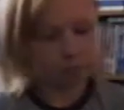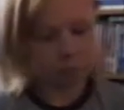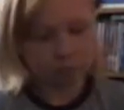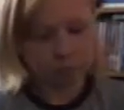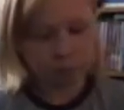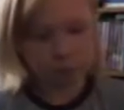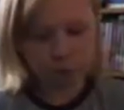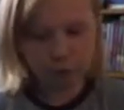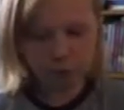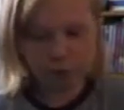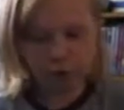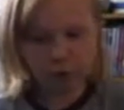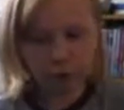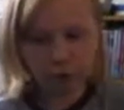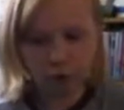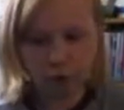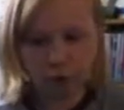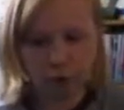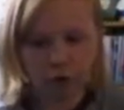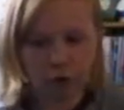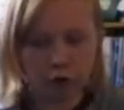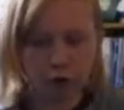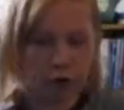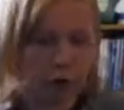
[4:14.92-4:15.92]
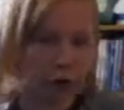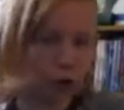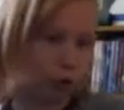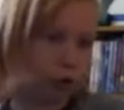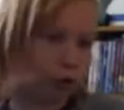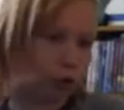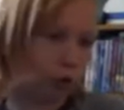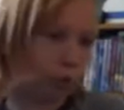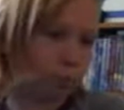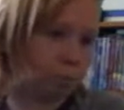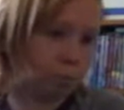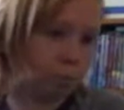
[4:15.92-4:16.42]
Moving on
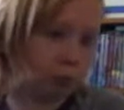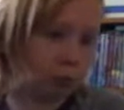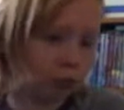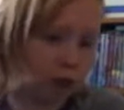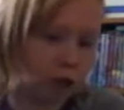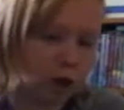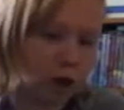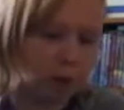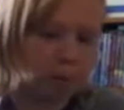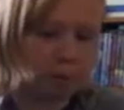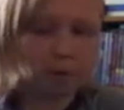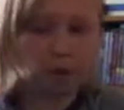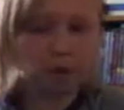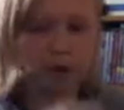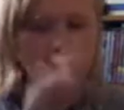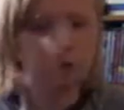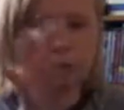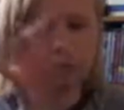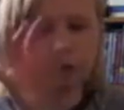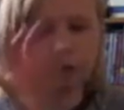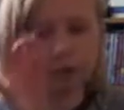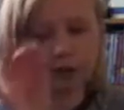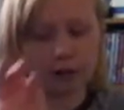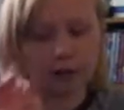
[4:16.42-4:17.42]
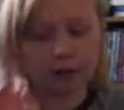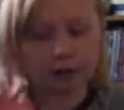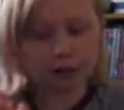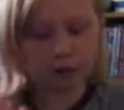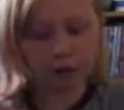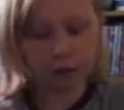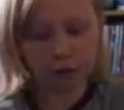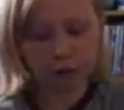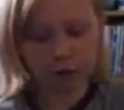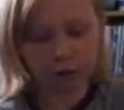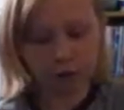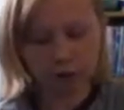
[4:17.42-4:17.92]
to pajamas
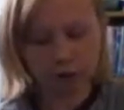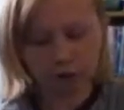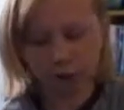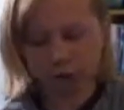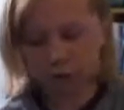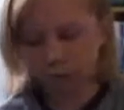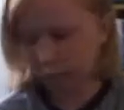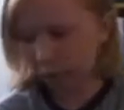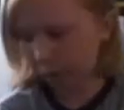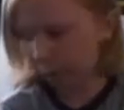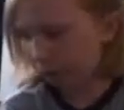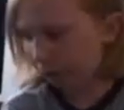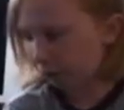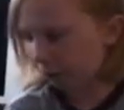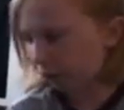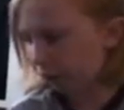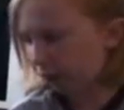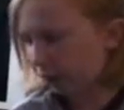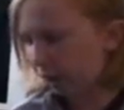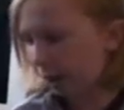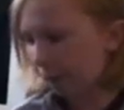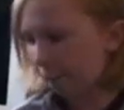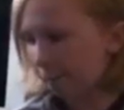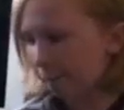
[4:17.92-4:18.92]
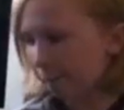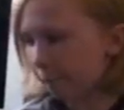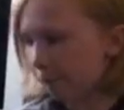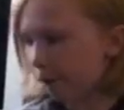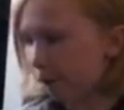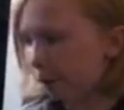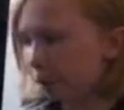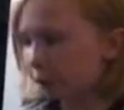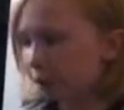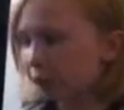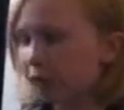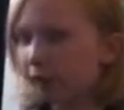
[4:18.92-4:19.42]
and other bits and
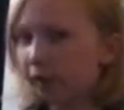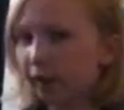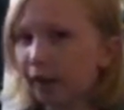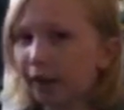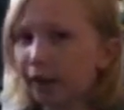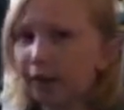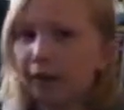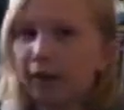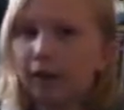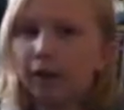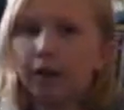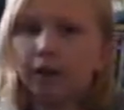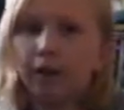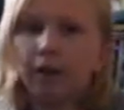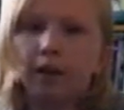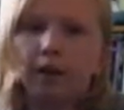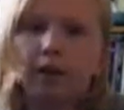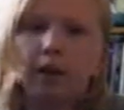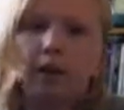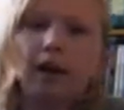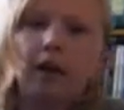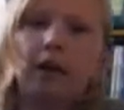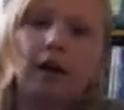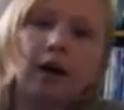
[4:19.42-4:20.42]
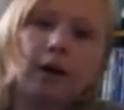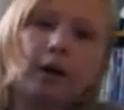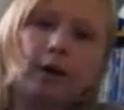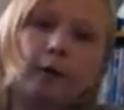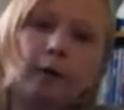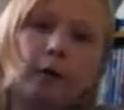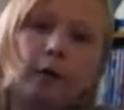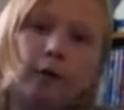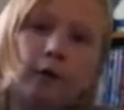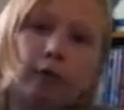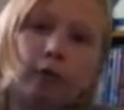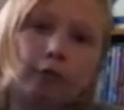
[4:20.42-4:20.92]
bobs, then
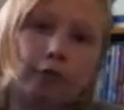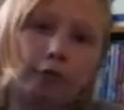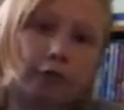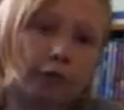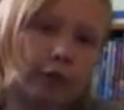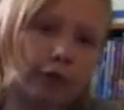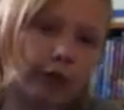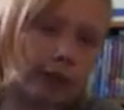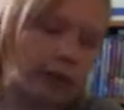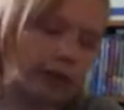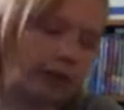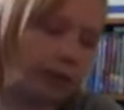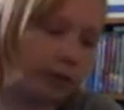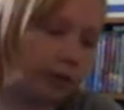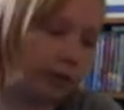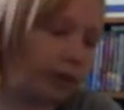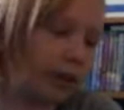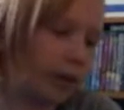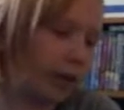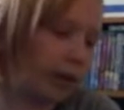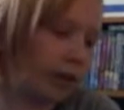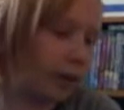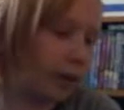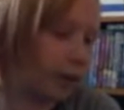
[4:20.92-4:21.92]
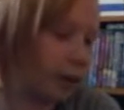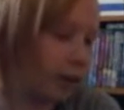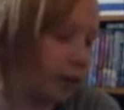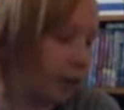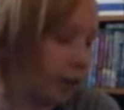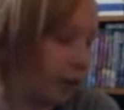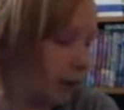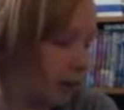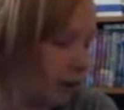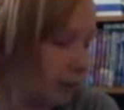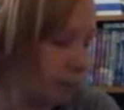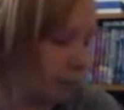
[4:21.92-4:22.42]
I'll go through this.
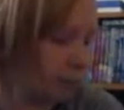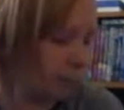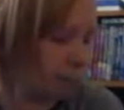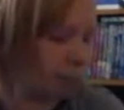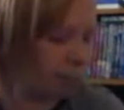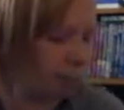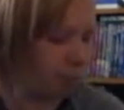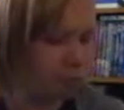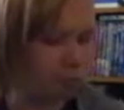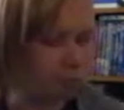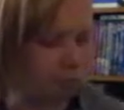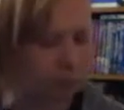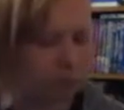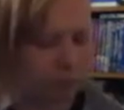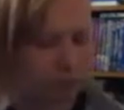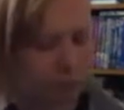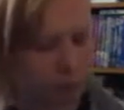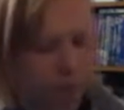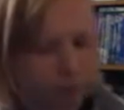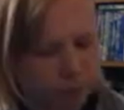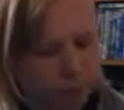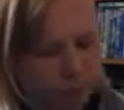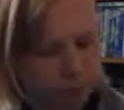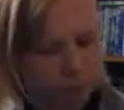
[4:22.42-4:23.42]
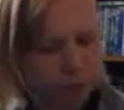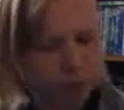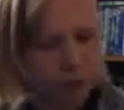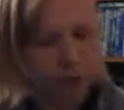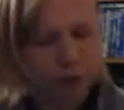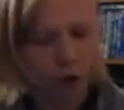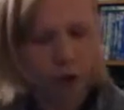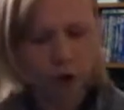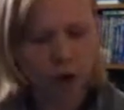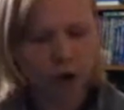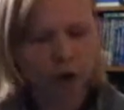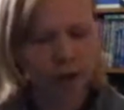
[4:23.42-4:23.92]

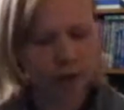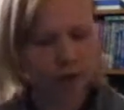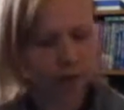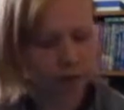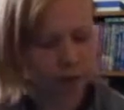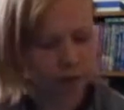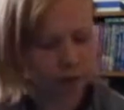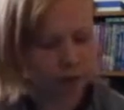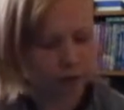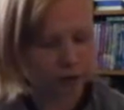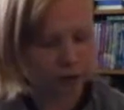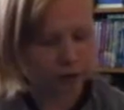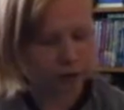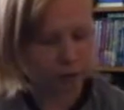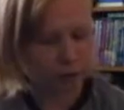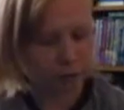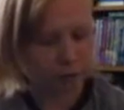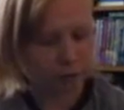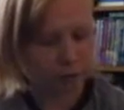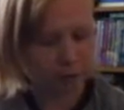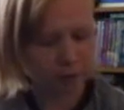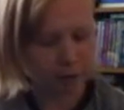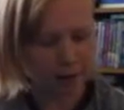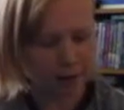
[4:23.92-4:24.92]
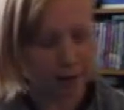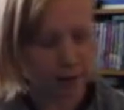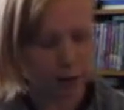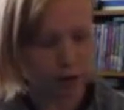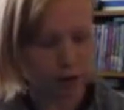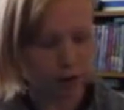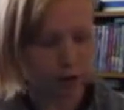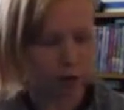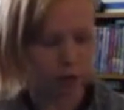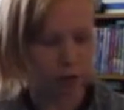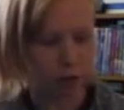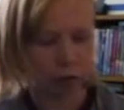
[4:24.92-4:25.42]
Not everything has been
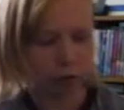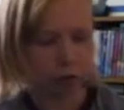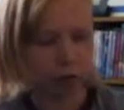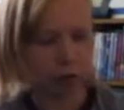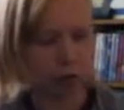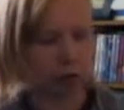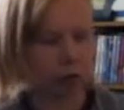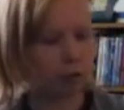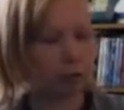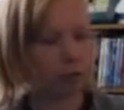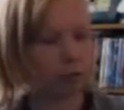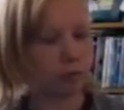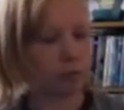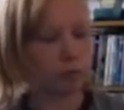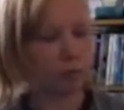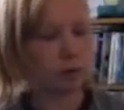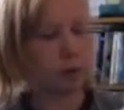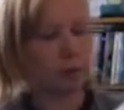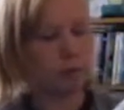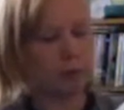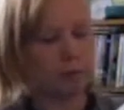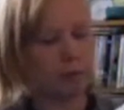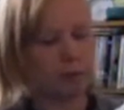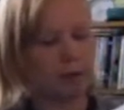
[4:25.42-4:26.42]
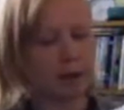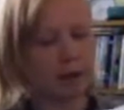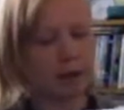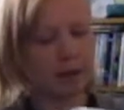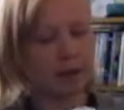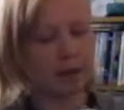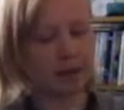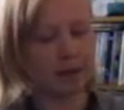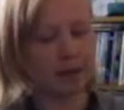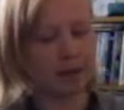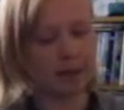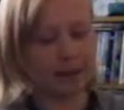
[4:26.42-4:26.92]
packed yet, so don't even worry
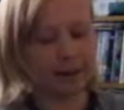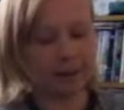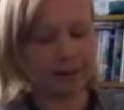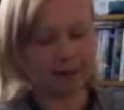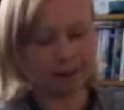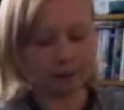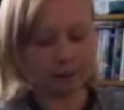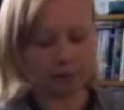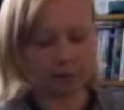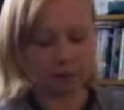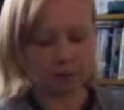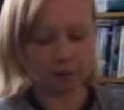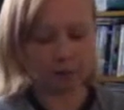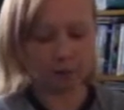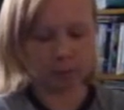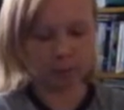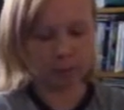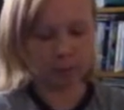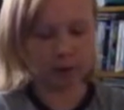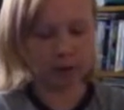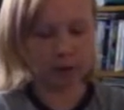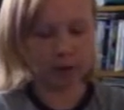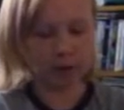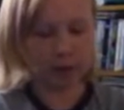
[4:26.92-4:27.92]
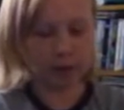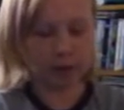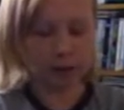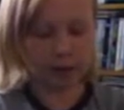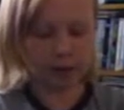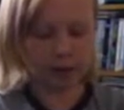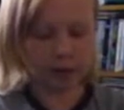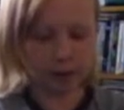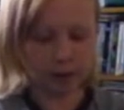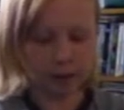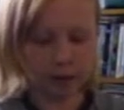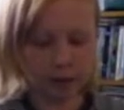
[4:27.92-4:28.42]
about it. That's James's
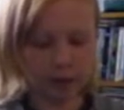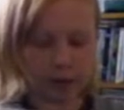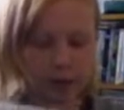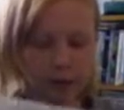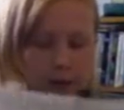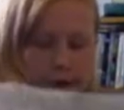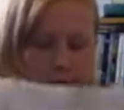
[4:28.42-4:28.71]
line.